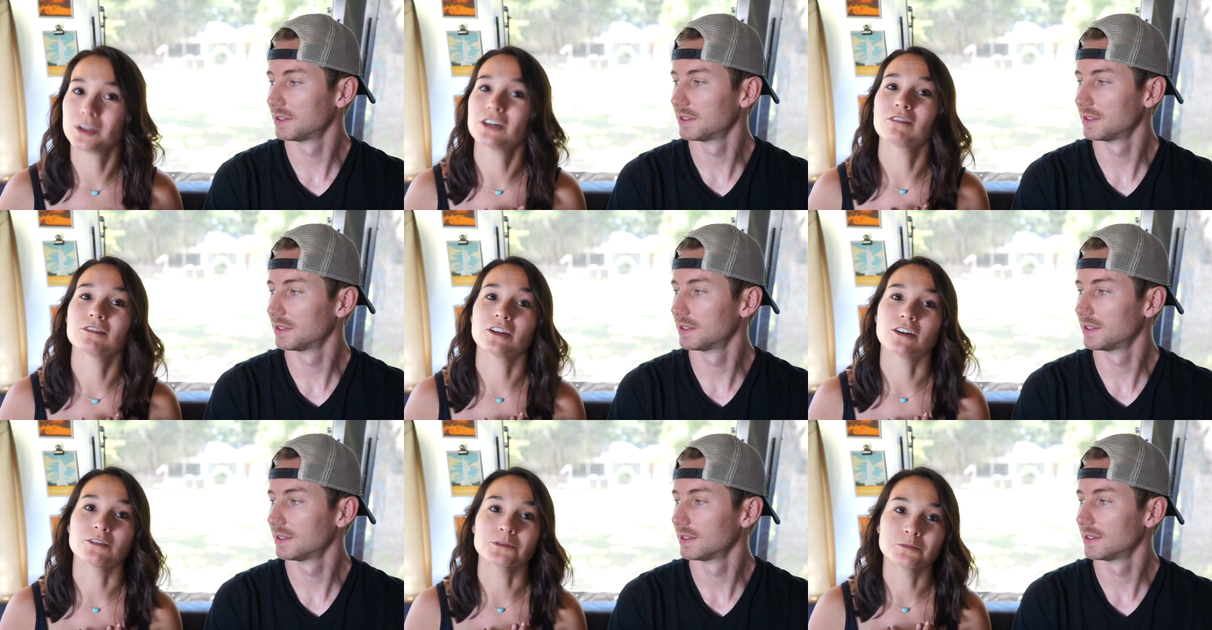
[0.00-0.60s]
Speaker 1: we don't
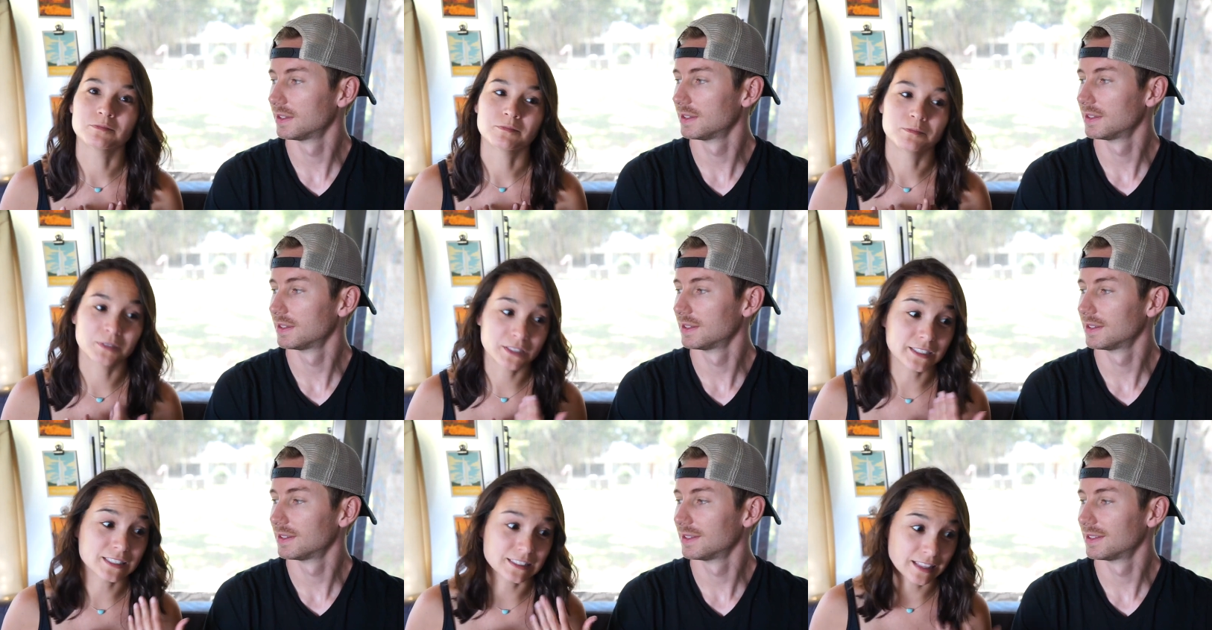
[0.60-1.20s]
know,
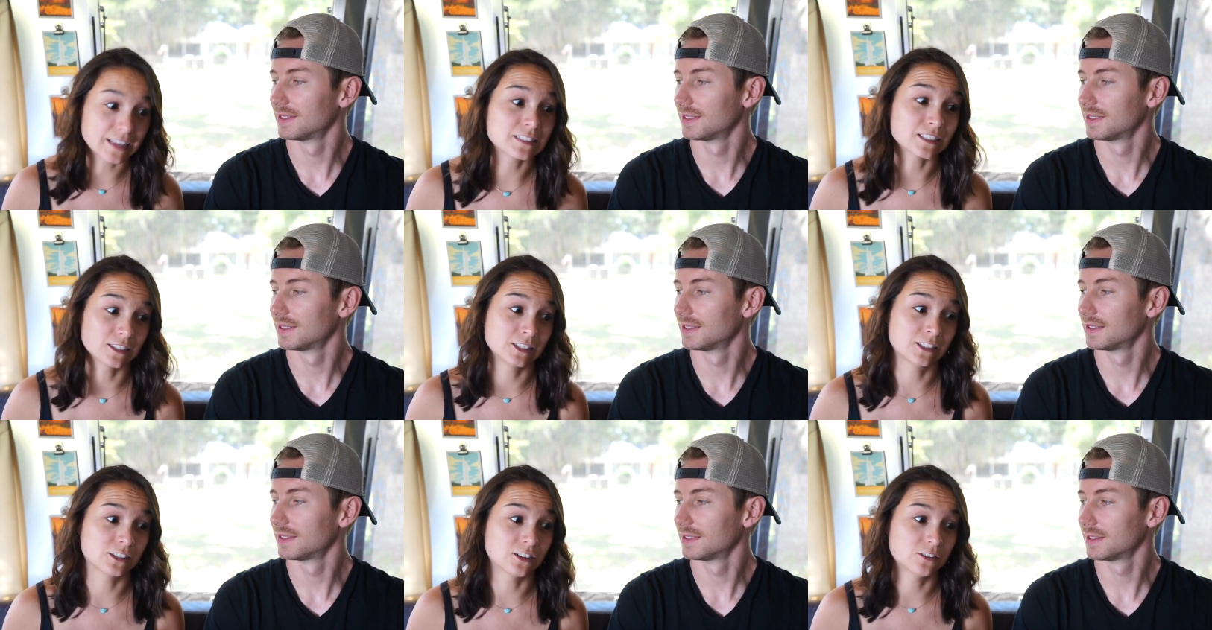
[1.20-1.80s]
please let
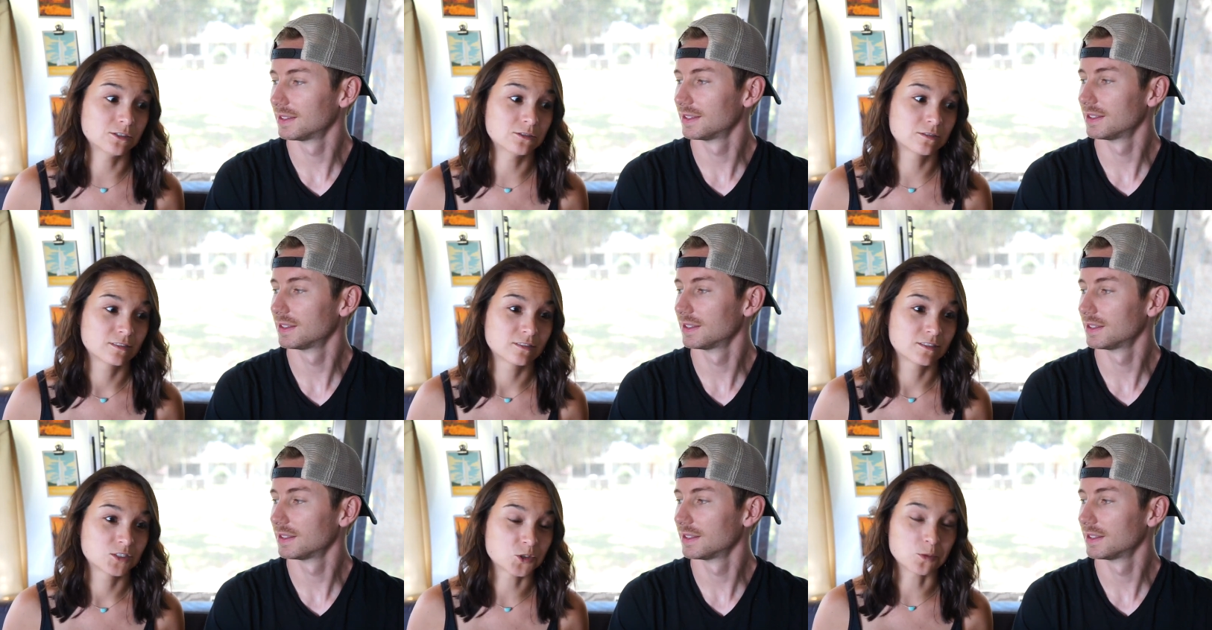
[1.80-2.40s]
us know
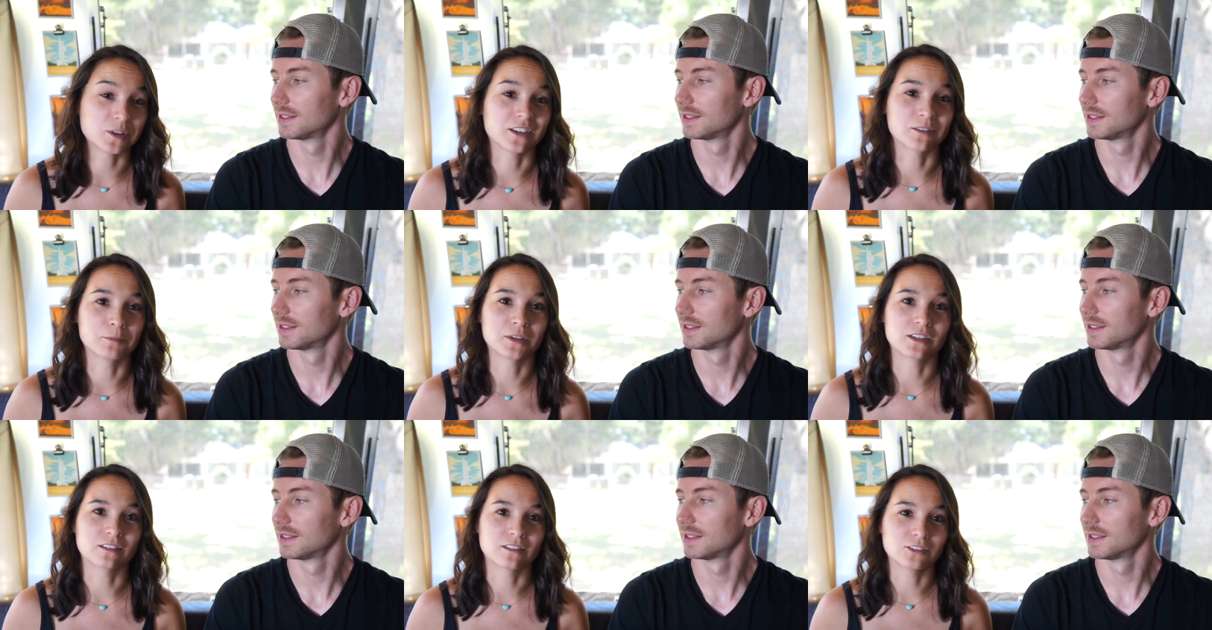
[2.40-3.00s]
so we can
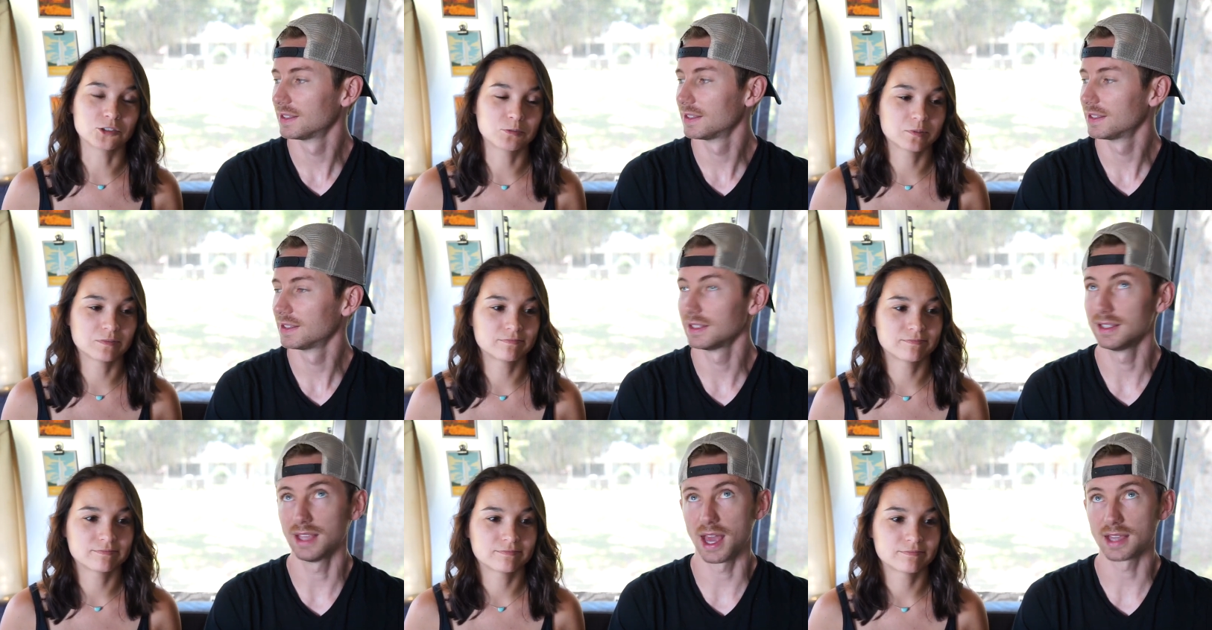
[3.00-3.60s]
be in the loop.
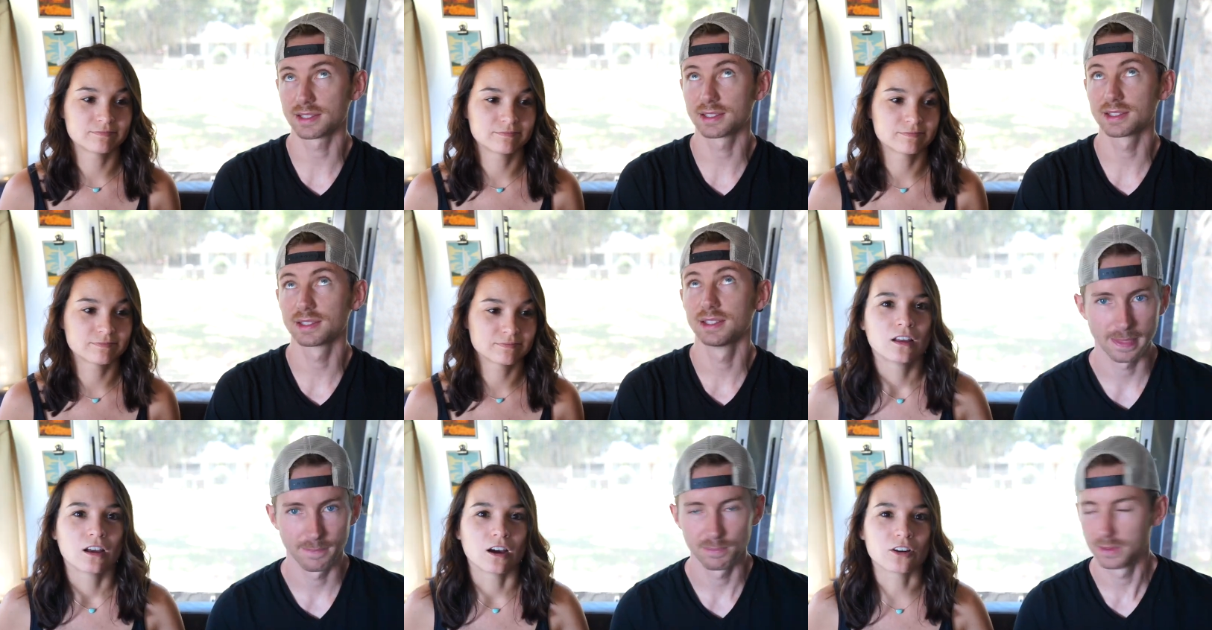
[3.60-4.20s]

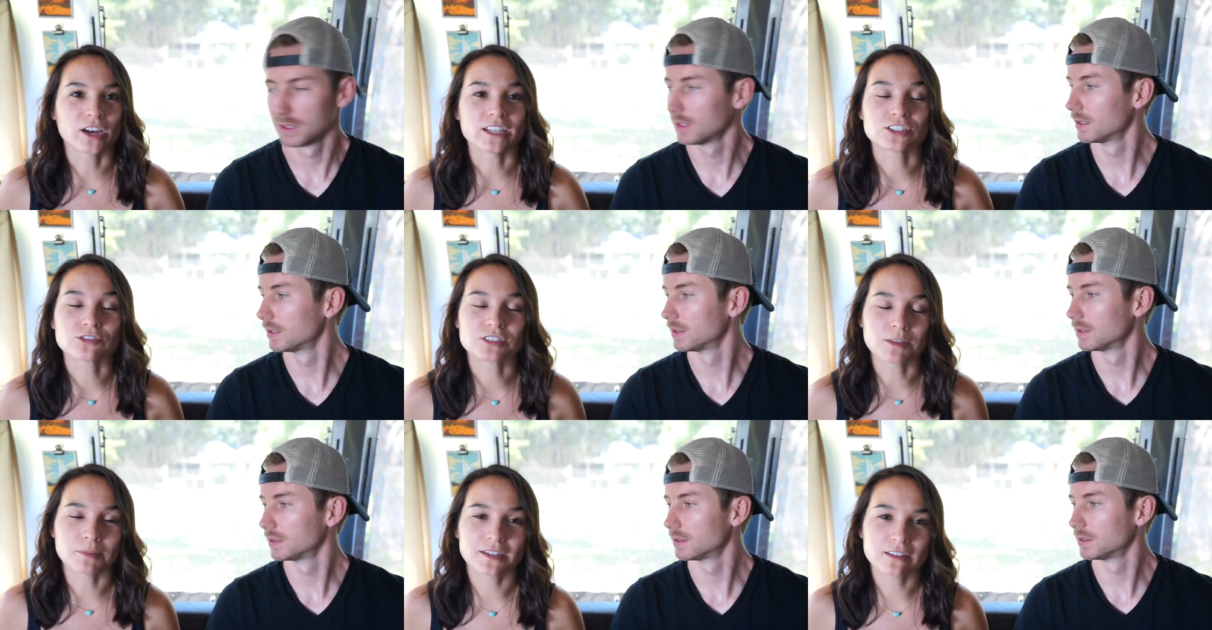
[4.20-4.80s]
Speaker 2: Yes.
Speaker 1: Okay,
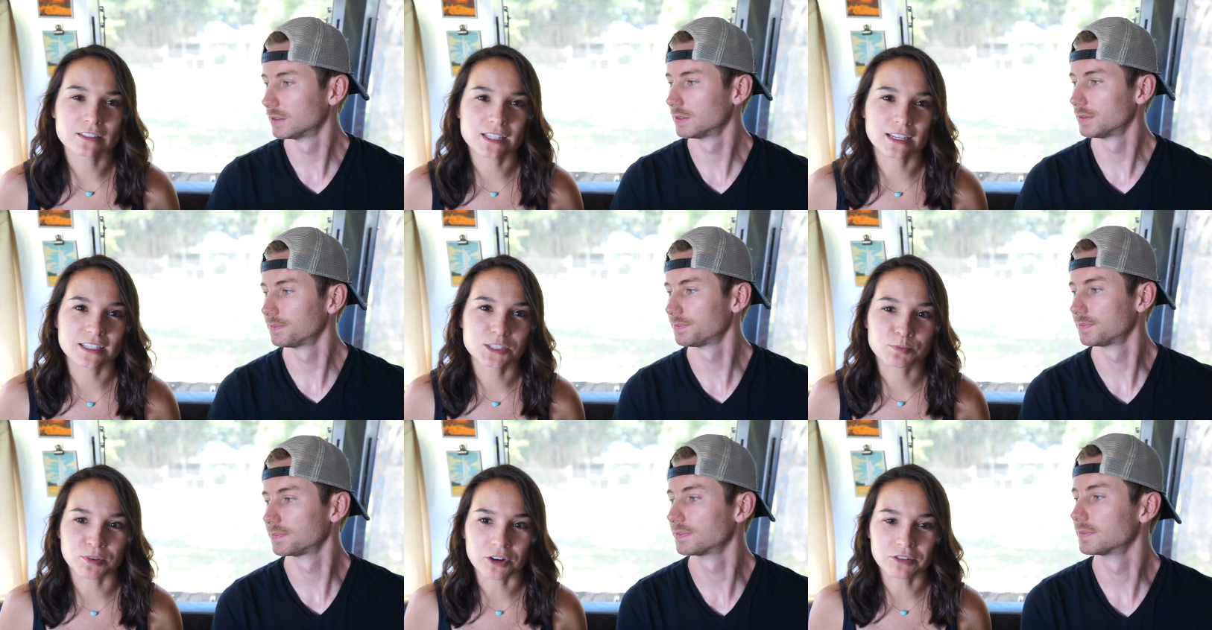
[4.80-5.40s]
so something else that
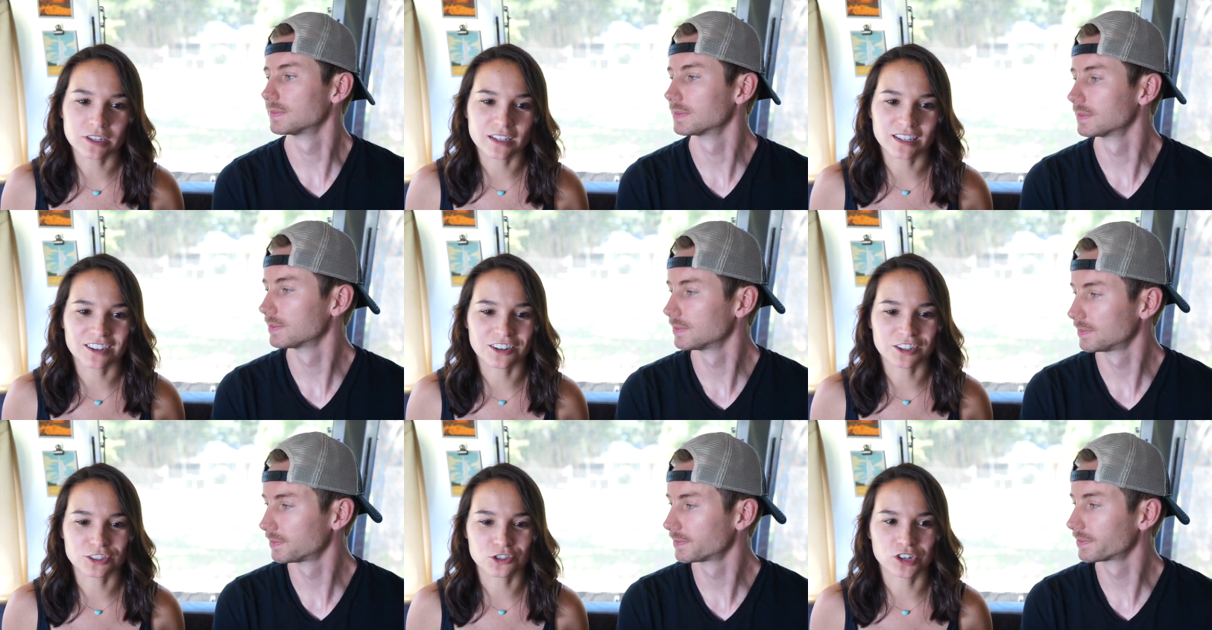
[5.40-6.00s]
is broken
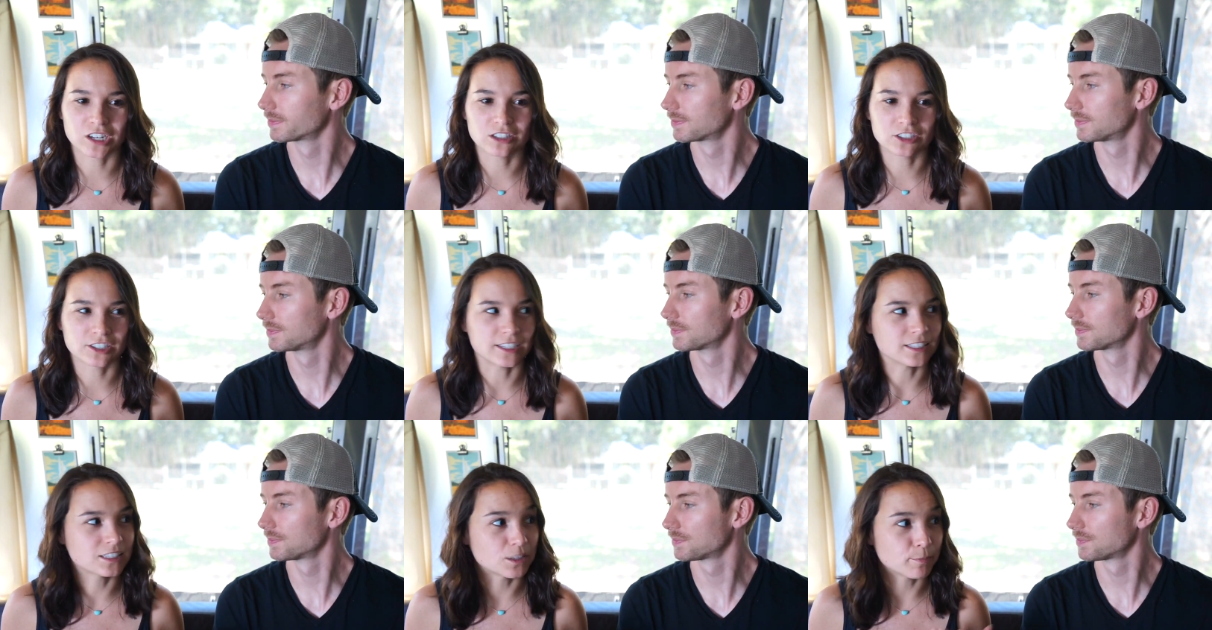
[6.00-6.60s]
in our trailer
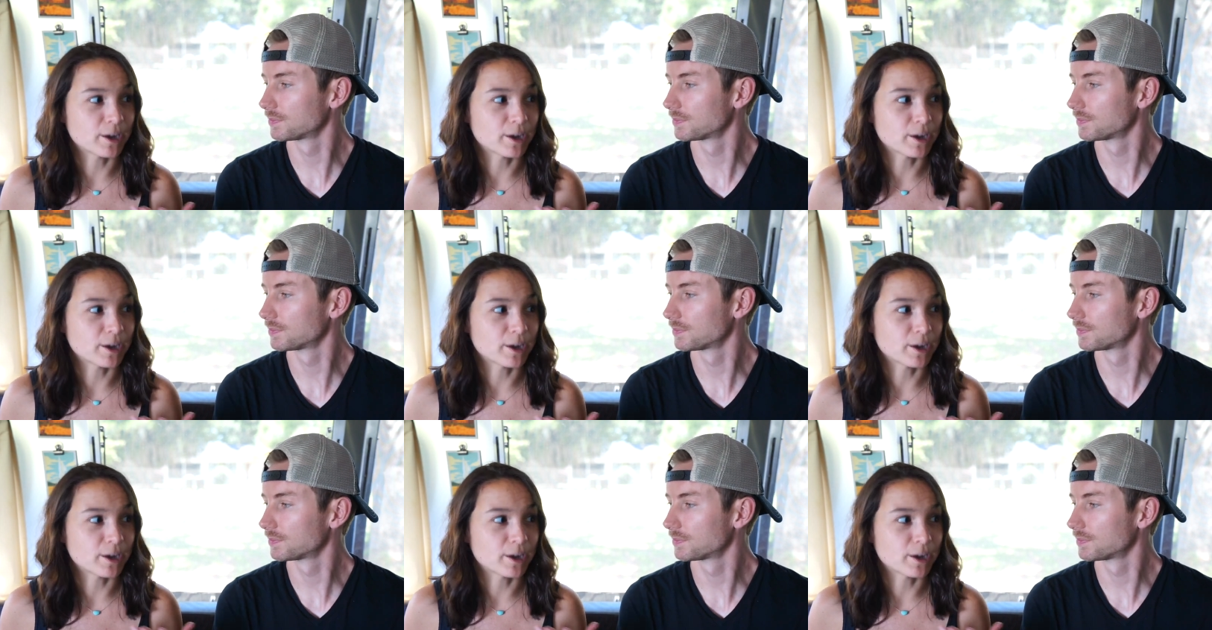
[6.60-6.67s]
is the